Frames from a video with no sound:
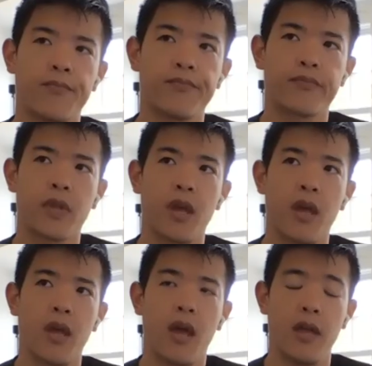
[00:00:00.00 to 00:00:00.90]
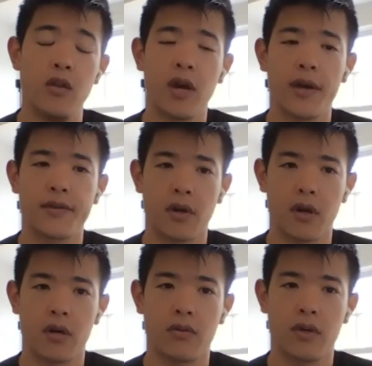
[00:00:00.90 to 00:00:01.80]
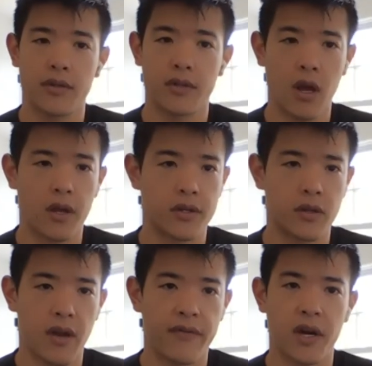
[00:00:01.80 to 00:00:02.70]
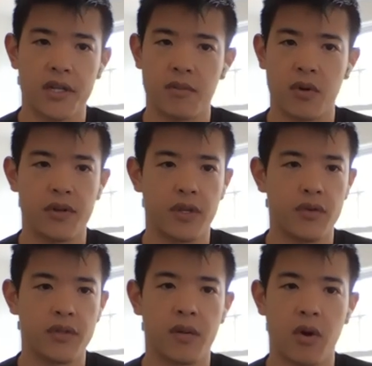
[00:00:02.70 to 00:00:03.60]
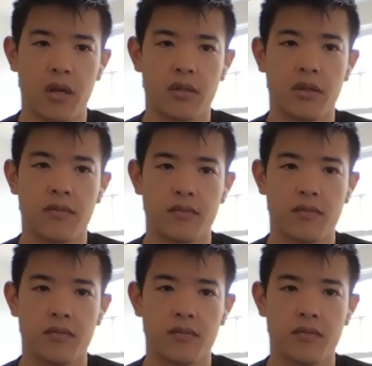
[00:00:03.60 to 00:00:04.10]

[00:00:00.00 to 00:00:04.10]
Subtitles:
it. And you guys are launched. Do you have customers using the product?